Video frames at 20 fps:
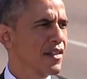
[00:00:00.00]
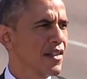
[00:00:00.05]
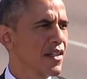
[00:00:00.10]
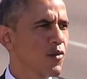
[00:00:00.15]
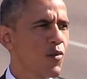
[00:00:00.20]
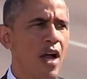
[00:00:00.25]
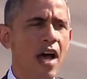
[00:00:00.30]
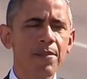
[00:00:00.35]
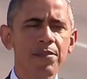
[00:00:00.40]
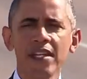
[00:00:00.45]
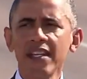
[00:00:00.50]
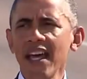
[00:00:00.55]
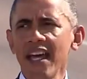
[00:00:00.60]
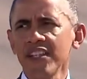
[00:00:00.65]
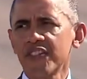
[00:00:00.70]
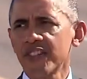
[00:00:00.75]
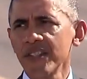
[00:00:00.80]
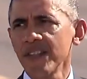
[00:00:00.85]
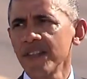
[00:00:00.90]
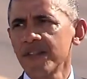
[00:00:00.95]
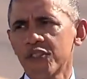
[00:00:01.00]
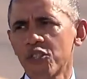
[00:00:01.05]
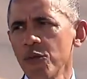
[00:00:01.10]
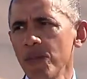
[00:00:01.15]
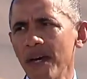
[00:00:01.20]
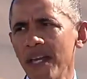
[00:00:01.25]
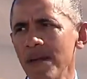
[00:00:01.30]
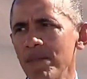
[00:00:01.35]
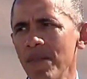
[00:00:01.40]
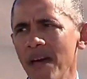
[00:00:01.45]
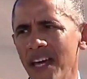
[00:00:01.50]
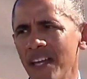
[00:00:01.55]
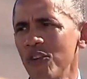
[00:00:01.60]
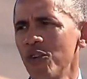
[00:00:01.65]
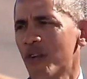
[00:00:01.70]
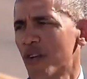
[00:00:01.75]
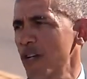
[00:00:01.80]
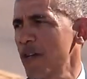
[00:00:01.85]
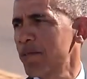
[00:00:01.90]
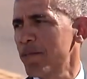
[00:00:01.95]
and rob the nation of too many men
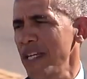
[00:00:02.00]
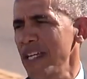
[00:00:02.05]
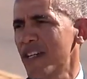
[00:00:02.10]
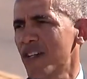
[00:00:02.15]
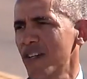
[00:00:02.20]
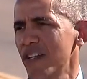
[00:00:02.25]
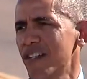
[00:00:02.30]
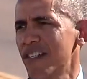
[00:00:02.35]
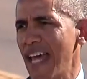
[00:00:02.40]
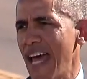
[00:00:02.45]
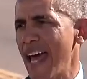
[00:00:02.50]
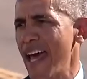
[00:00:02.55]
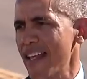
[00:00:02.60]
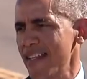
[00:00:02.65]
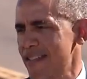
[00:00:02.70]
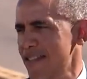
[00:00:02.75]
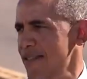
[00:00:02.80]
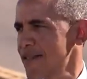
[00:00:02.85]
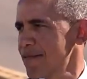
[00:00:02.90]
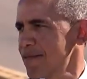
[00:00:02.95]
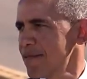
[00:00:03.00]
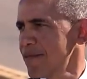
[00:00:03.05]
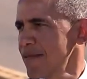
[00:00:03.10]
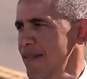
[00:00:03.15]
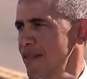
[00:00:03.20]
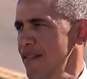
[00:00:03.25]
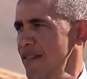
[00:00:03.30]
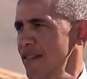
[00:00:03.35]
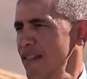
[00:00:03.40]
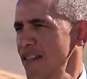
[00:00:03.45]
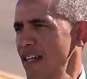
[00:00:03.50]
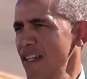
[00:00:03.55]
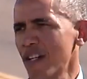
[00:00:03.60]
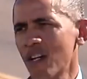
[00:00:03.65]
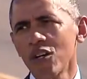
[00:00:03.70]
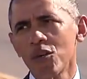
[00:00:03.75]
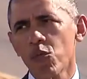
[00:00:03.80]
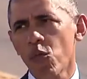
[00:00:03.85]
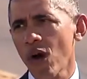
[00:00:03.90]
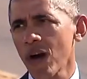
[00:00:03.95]
who could be good dads and
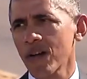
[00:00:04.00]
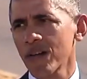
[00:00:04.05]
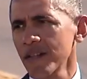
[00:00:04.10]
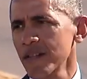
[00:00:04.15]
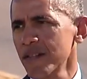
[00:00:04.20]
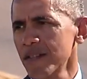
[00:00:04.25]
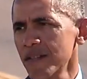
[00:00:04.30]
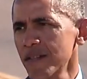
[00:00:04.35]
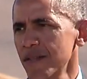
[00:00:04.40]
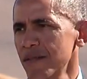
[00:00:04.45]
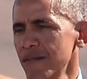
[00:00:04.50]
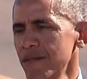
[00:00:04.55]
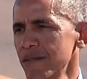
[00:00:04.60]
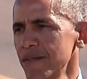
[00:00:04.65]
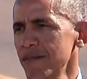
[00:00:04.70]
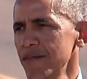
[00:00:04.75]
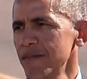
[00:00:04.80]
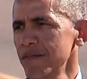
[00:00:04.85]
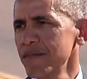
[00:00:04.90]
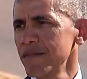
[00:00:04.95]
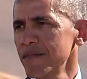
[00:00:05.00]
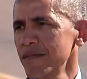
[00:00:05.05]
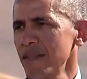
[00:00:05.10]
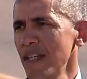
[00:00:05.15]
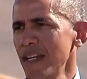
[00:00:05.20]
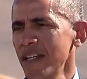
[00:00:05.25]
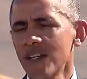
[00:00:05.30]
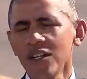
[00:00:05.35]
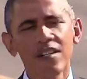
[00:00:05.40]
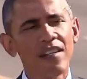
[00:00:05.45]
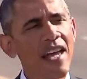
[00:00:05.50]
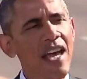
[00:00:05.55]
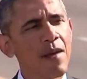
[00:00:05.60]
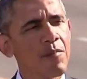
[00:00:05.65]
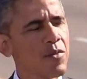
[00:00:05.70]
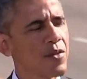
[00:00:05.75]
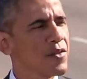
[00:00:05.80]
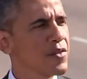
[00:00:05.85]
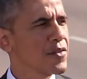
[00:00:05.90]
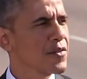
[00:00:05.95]
good workers and good
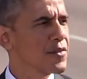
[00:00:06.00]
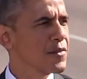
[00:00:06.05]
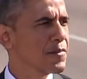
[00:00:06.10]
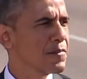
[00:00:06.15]
neighbors.